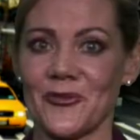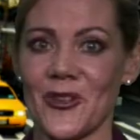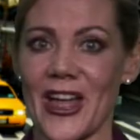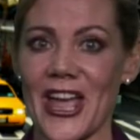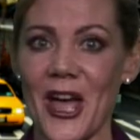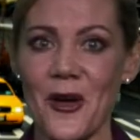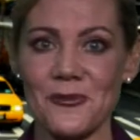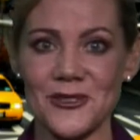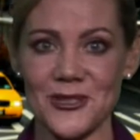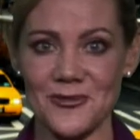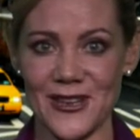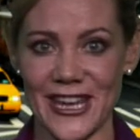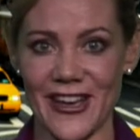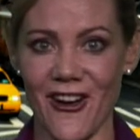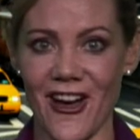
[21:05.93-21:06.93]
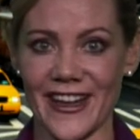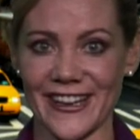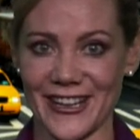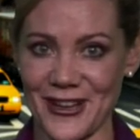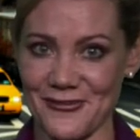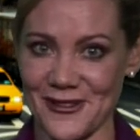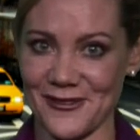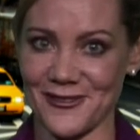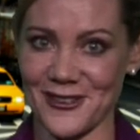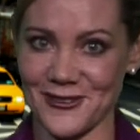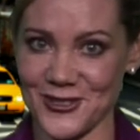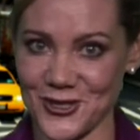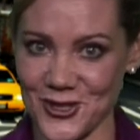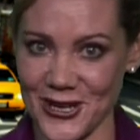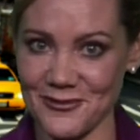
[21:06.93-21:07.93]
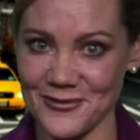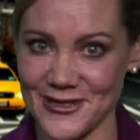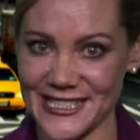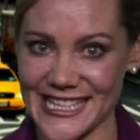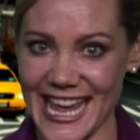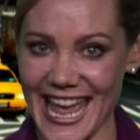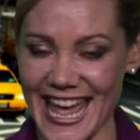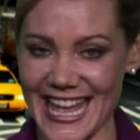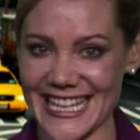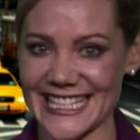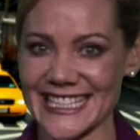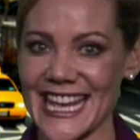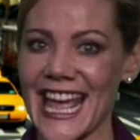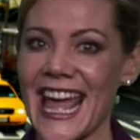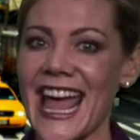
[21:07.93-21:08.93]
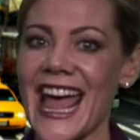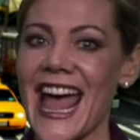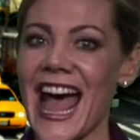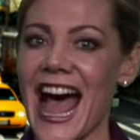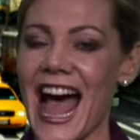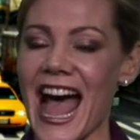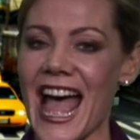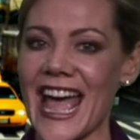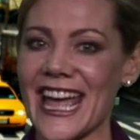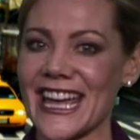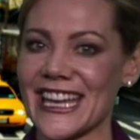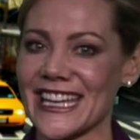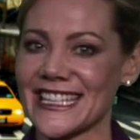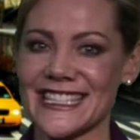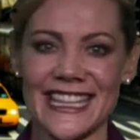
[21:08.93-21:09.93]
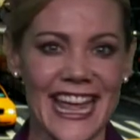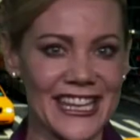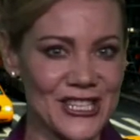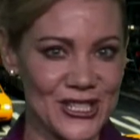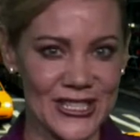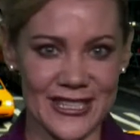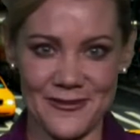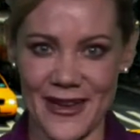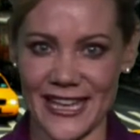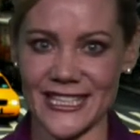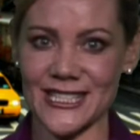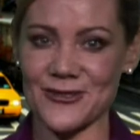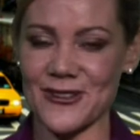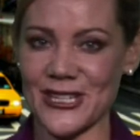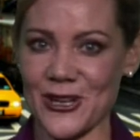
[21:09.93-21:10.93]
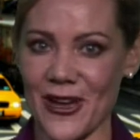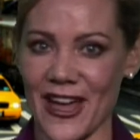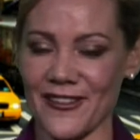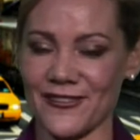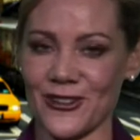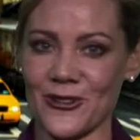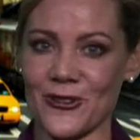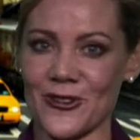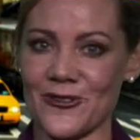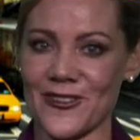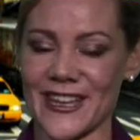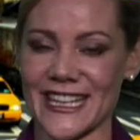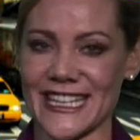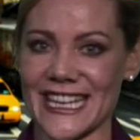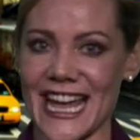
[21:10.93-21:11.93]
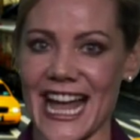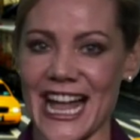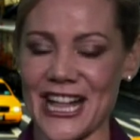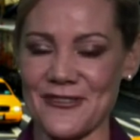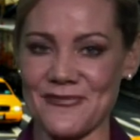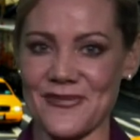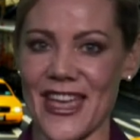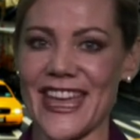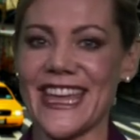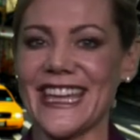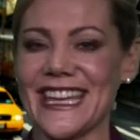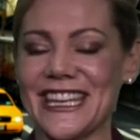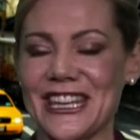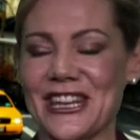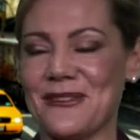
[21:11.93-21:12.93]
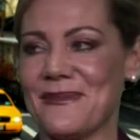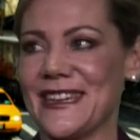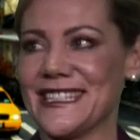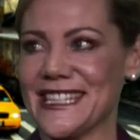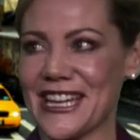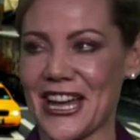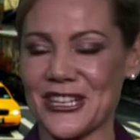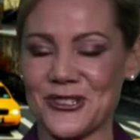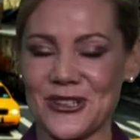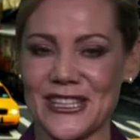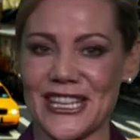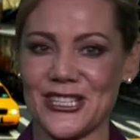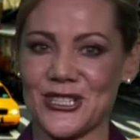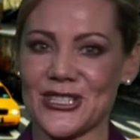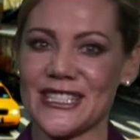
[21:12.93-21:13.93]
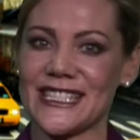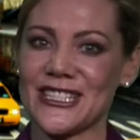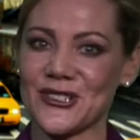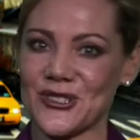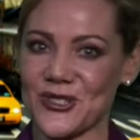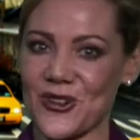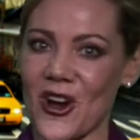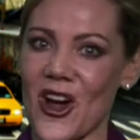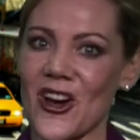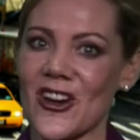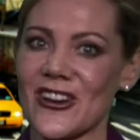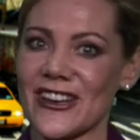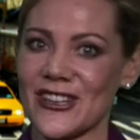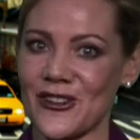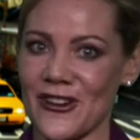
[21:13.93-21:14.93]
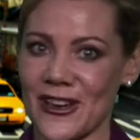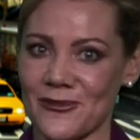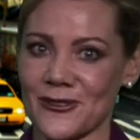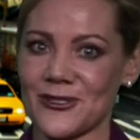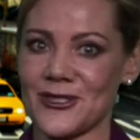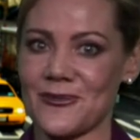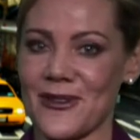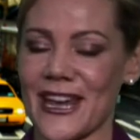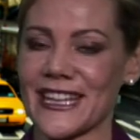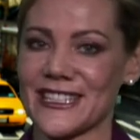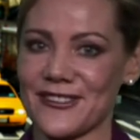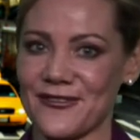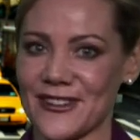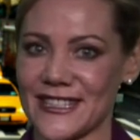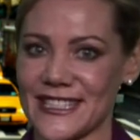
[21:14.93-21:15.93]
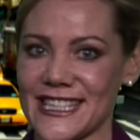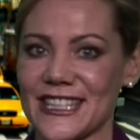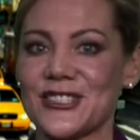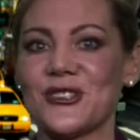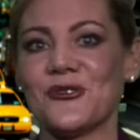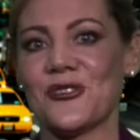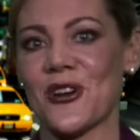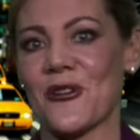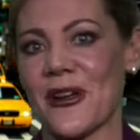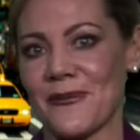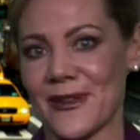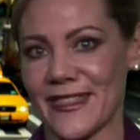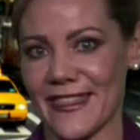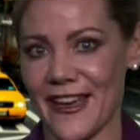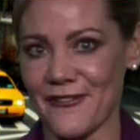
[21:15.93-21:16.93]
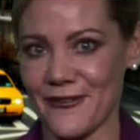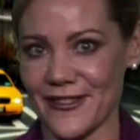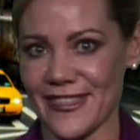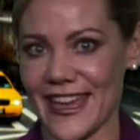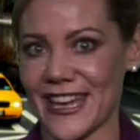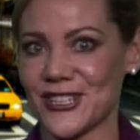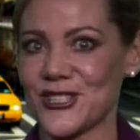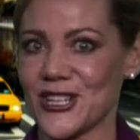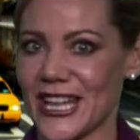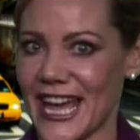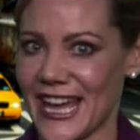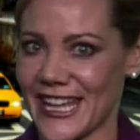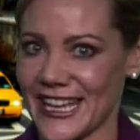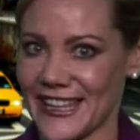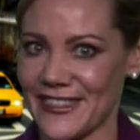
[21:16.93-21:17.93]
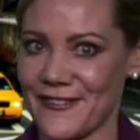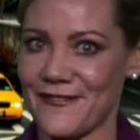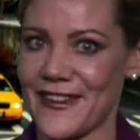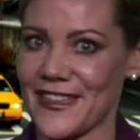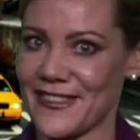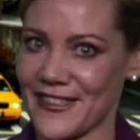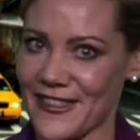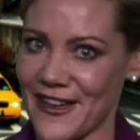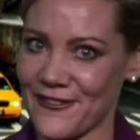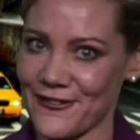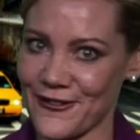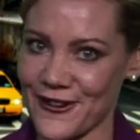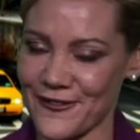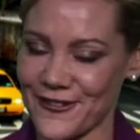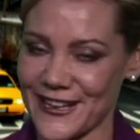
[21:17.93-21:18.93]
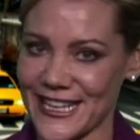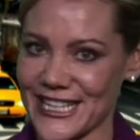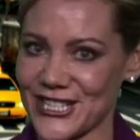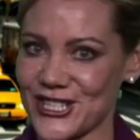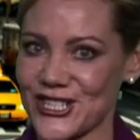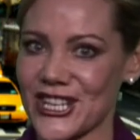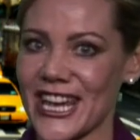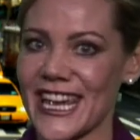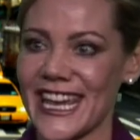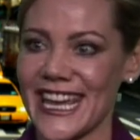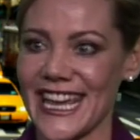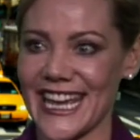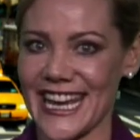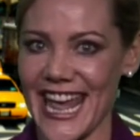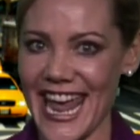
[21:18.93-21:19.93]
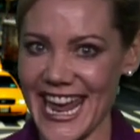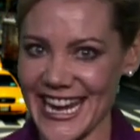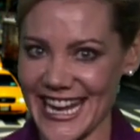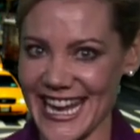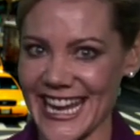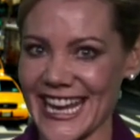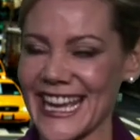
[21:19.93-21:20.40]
Well, I hope to be on a couple of those trips, and isn't that just the best when you have your orphan in an amazing country that just steals your heart and you're able to make a difference. As you know, I'm in love with Angela at the Faith and Love Orphanage in Haiti.